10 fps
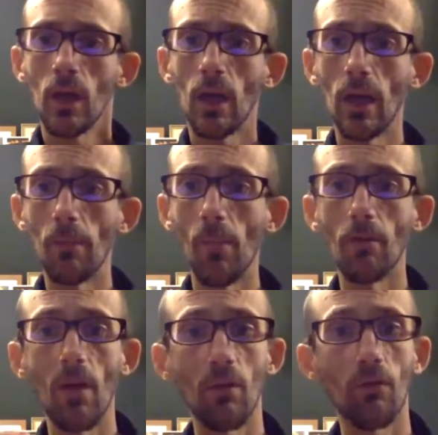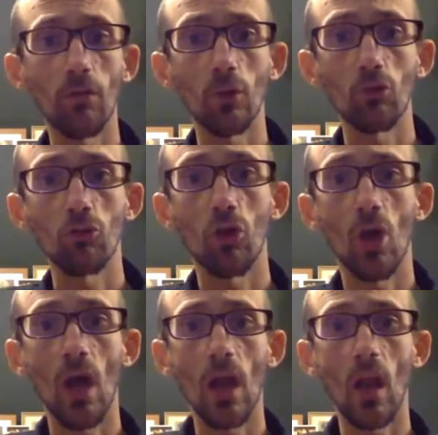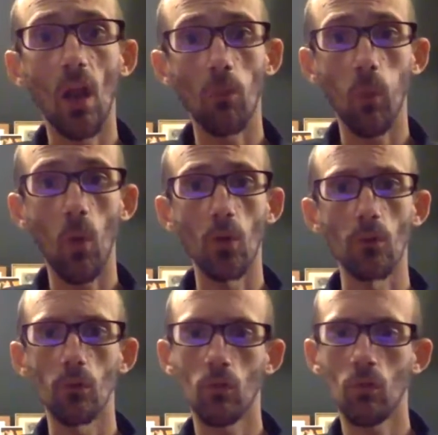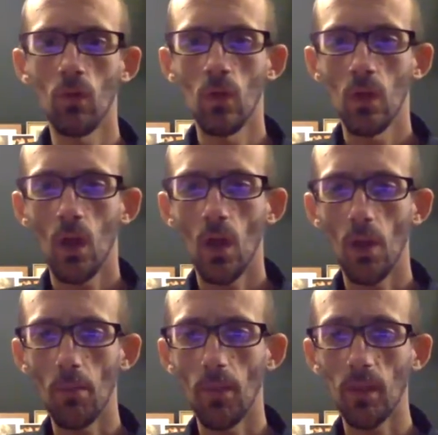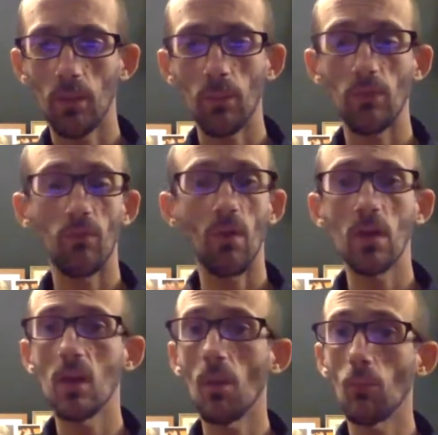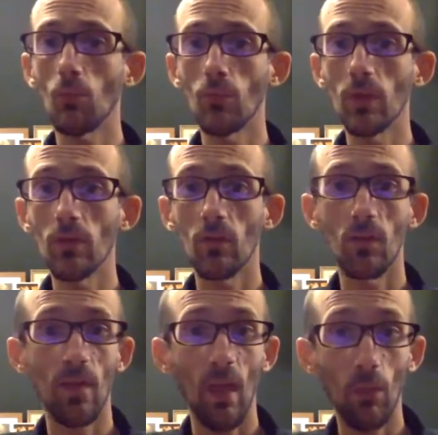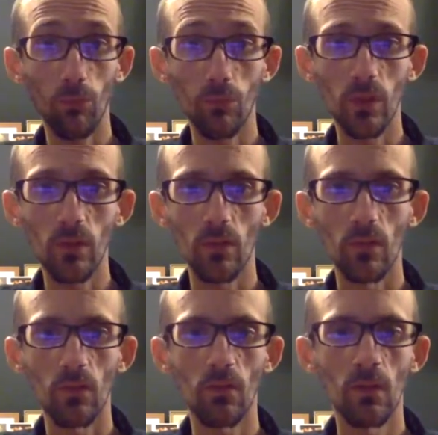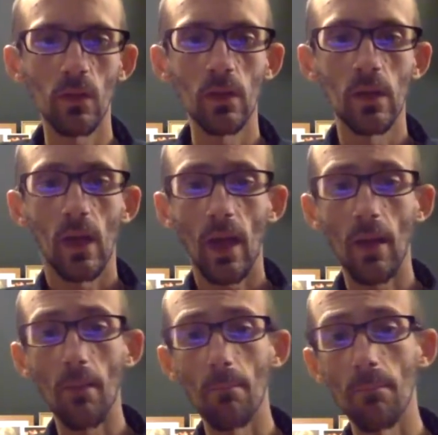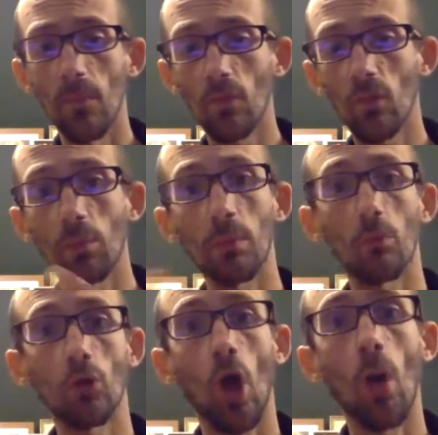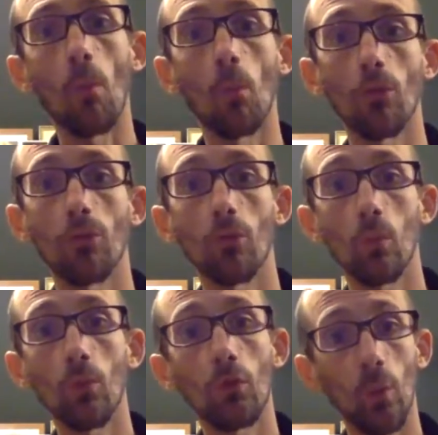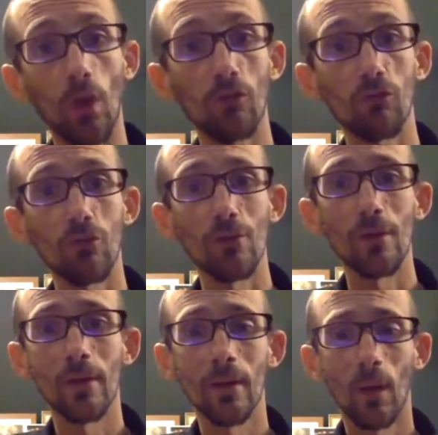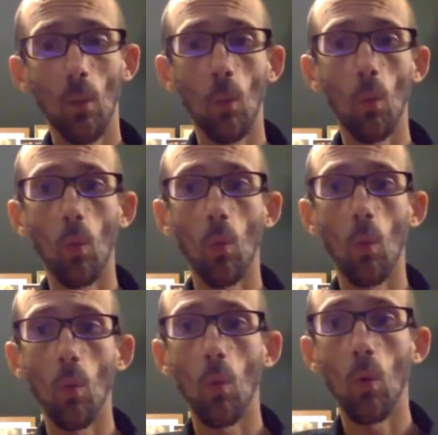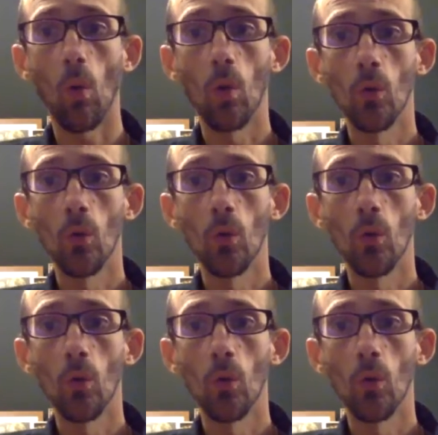around the future and loved ones. It can be for any number of reasons, health reasons. So people come with a question or